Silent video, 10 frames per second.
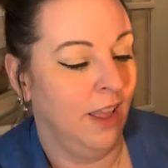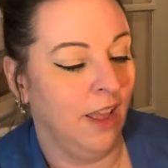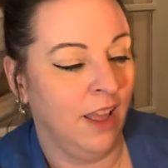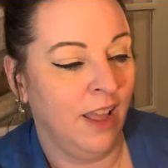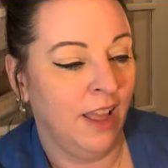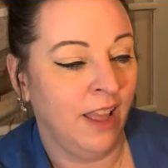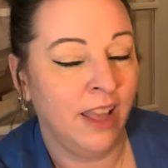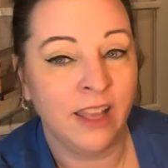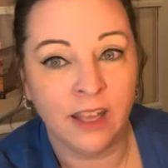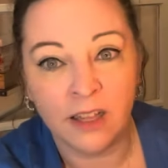
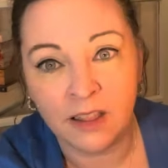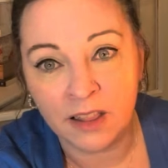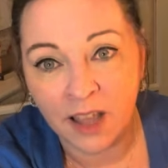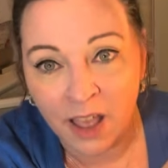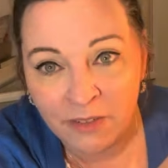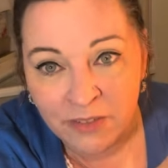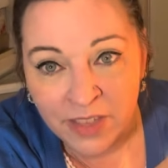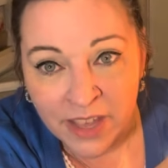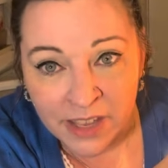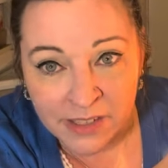I love
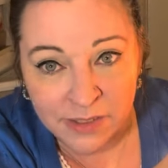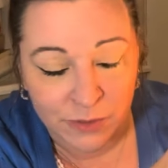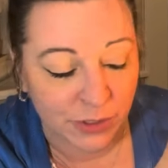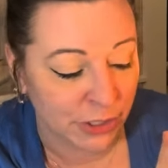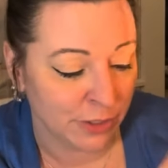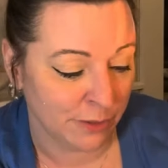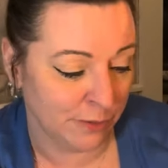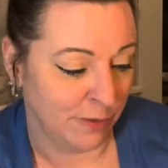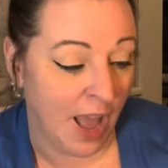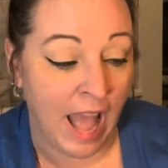this Verve.
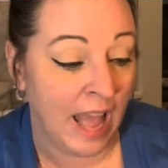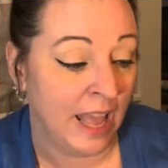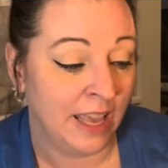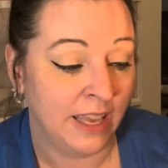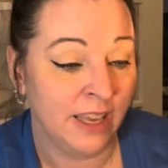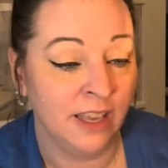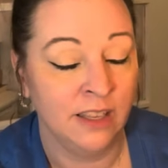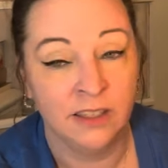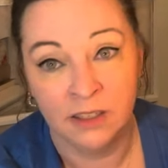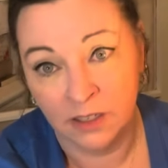I
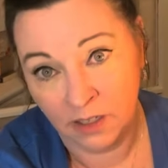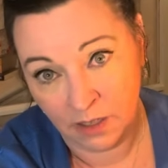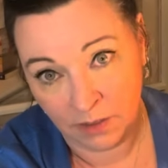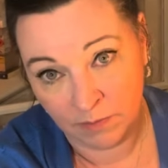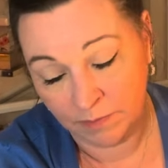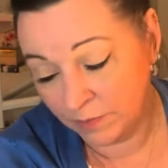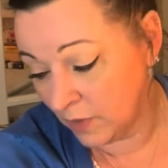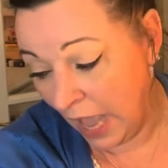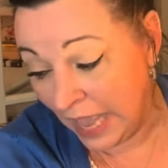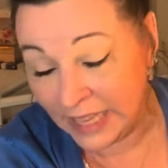
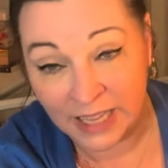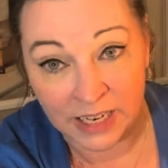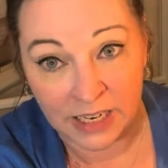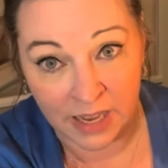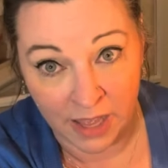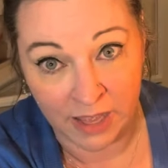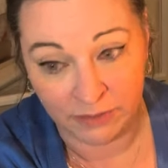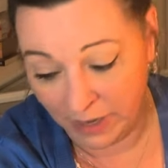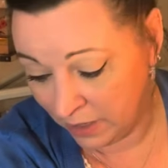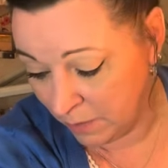I cannot
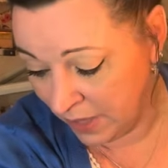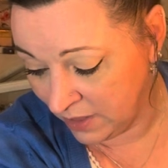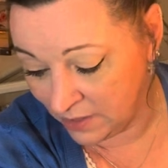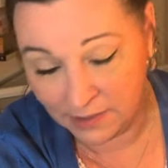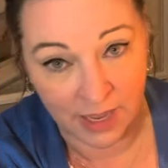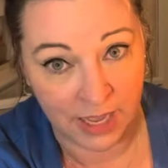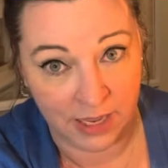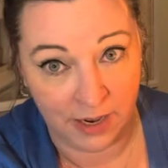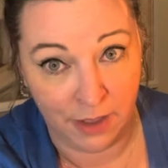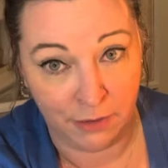recommend this guy
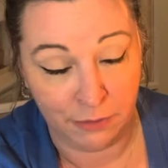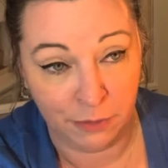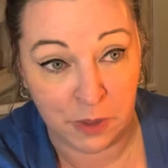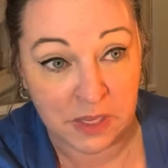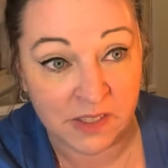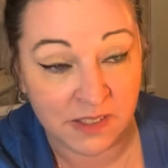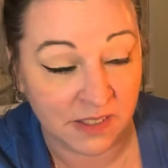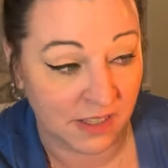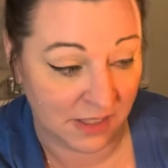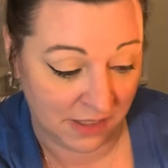enough. This
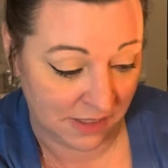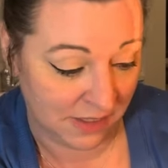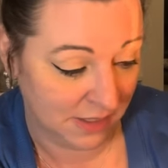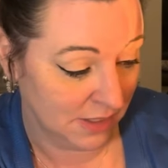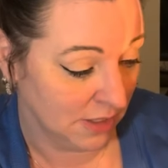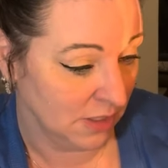is